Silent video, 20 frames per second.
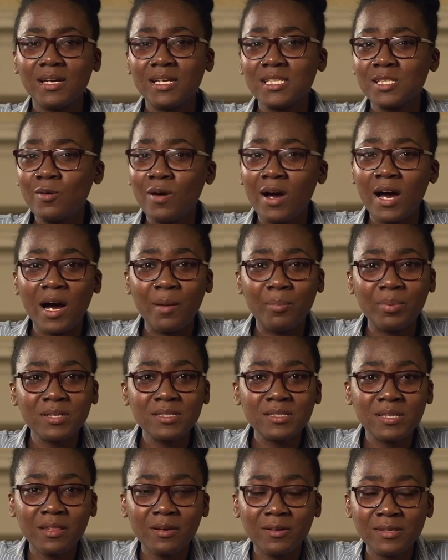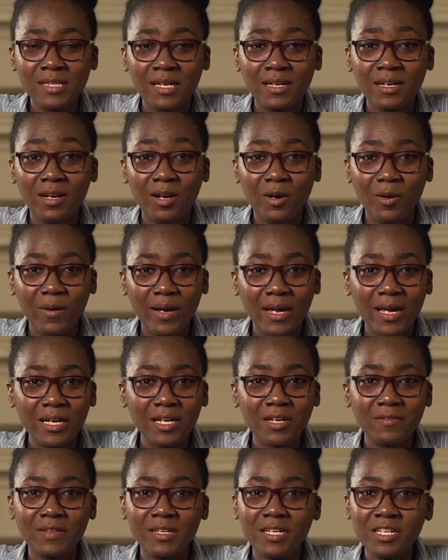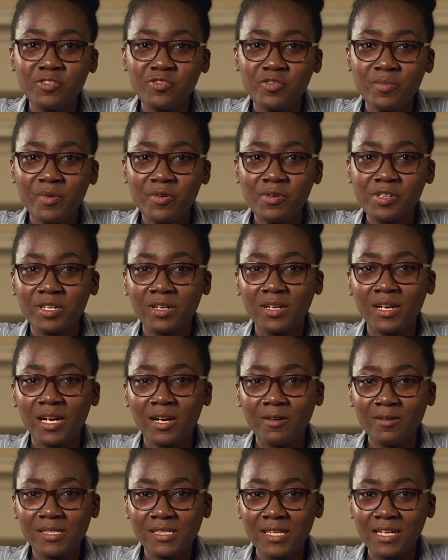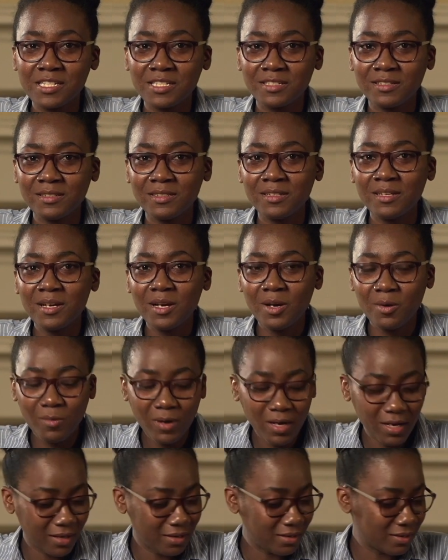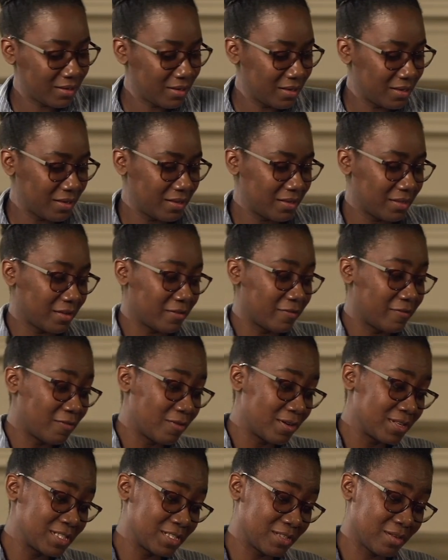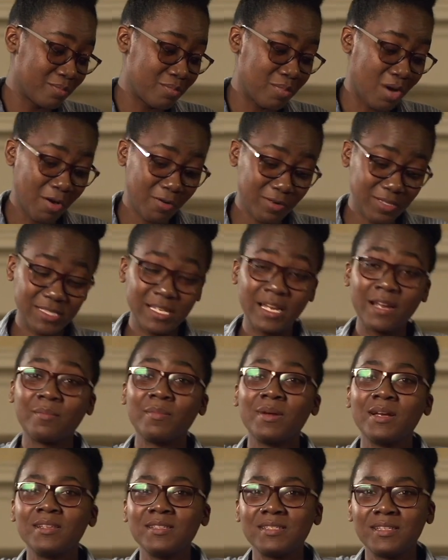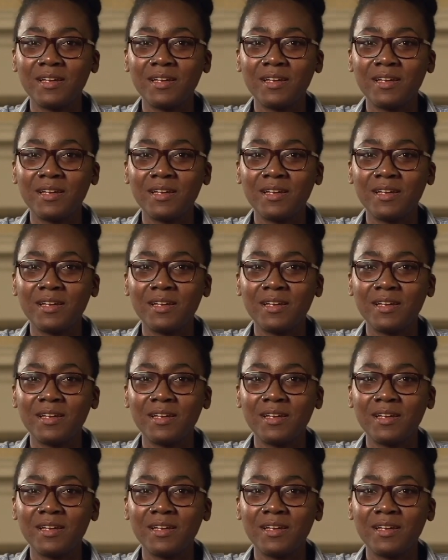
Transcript: So what happens to those at the lower end of the distribution in a recession? Well, they're forced to borrow segments